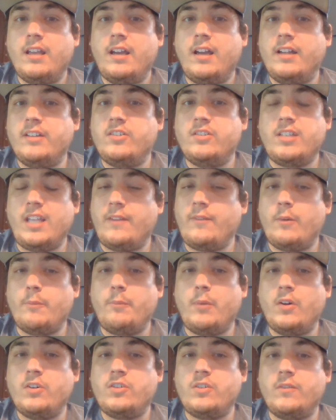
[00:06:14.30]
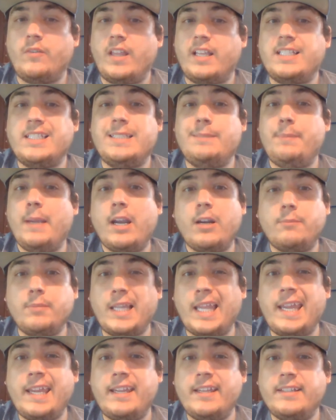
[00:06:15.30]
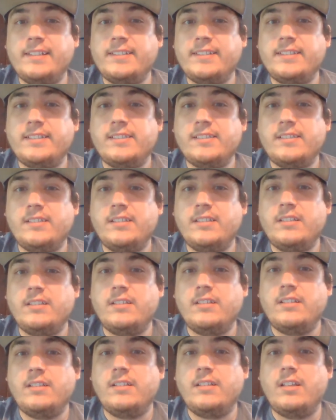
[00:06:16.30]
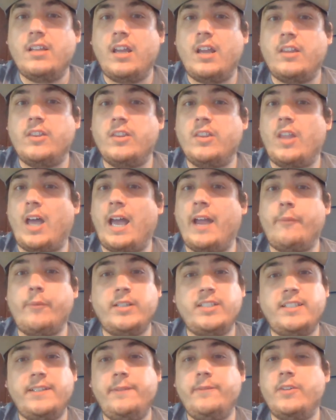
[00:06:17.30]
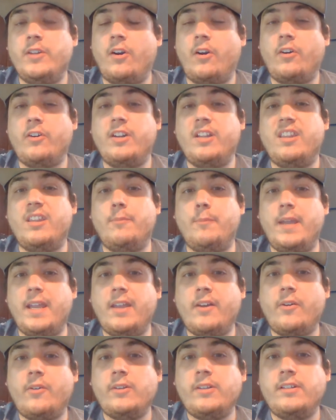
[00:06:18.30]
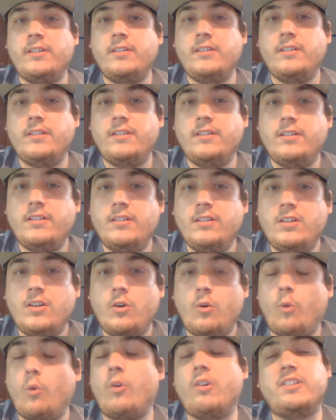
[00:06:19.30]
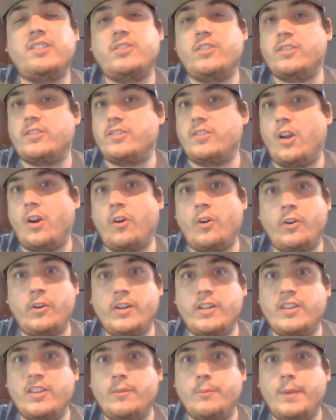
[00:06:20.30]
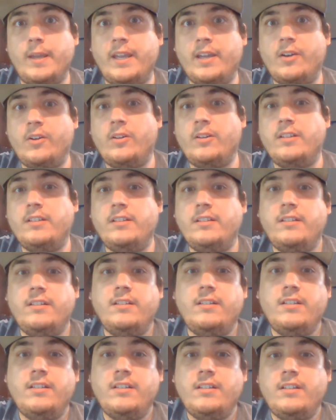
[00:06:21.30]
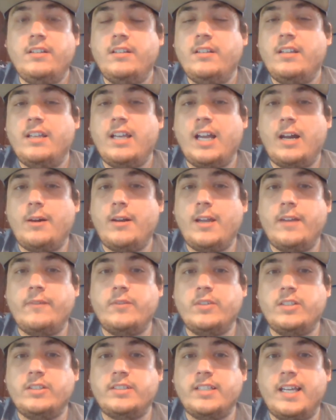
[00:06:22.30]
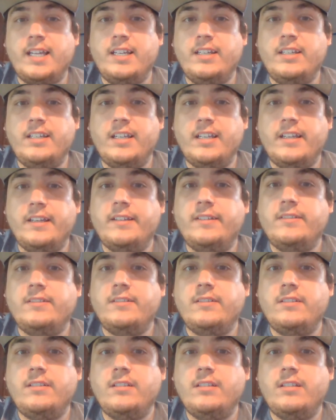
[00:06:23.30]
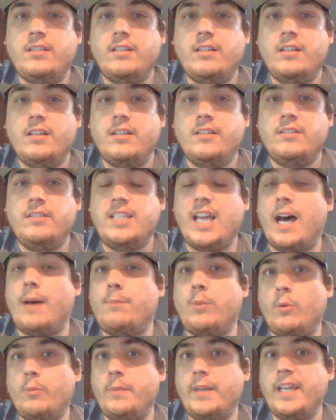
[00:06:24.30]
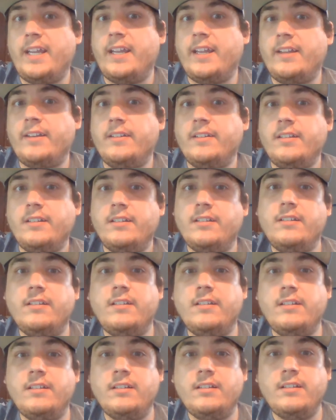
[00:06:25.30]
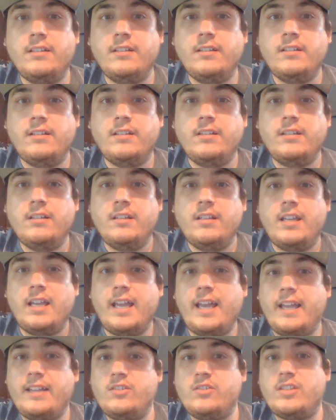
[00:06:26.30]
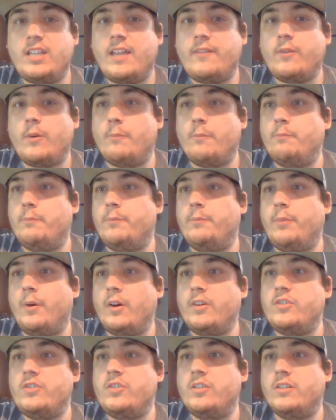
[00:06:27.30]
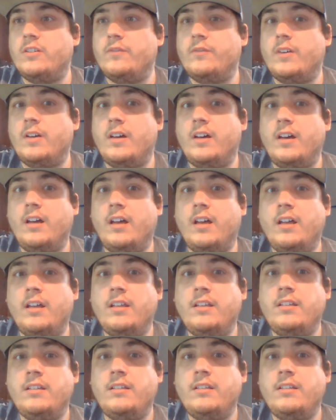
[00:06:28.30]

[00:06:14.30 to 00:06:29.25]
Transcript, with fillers: I uh, just have a bunch of like spare blankets. I received an urn in the mail. Or it's just urn in the mail. I haven't decided yet. Doppelman. I just have a bunch of uh, a